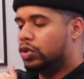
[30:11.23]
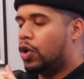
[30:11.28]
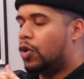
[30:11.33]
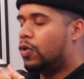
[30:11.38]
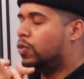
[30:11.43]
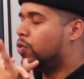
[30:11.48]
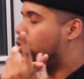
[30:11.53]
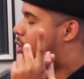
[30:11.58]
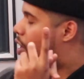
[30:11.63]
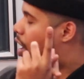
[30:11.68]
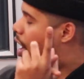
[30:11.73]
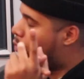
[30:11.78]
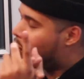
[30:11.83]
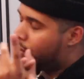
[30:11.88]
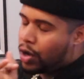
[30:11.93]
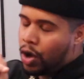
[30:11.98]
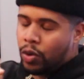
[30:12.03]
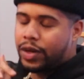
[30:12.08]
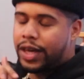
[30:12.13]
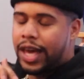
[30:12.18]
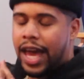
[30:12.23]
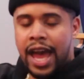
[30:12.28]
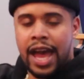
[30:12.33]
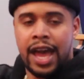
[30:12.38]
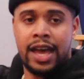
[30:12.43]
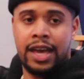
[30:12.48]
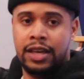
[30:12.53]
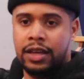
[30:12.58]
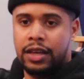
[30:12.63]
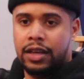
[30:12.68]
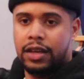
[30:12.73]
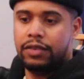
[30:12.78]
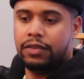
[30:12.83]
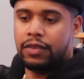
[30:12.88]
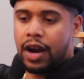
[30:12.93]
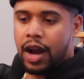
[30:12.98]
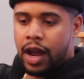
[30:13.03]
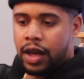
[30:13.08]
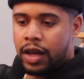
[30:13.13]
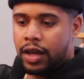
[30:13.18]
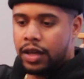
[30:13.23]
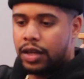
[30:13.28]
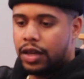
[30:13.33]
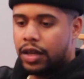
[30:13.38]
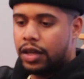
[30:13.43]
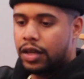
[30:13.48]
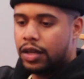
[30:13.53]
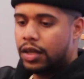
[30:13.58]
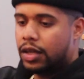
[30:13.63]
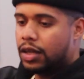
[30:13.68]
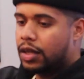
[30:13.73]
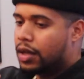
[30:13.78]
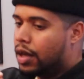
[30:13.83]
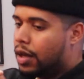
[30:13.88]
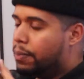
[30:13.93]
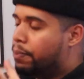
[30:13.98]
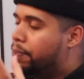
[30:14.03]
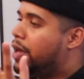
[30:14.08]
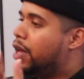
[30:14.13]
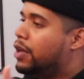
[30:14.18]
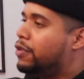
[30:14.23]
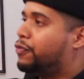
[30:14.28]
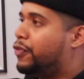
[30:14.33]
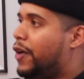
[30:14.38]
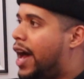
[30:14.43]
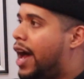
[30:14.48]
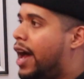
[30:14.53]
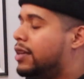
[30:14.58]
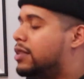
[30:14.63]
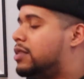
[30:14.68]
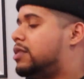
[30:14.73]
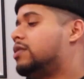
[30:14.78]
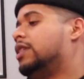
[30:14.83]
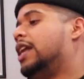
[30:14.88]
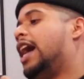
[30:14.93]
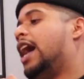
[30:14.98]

Not with no K, come on, right? Don't play with it. Big facts.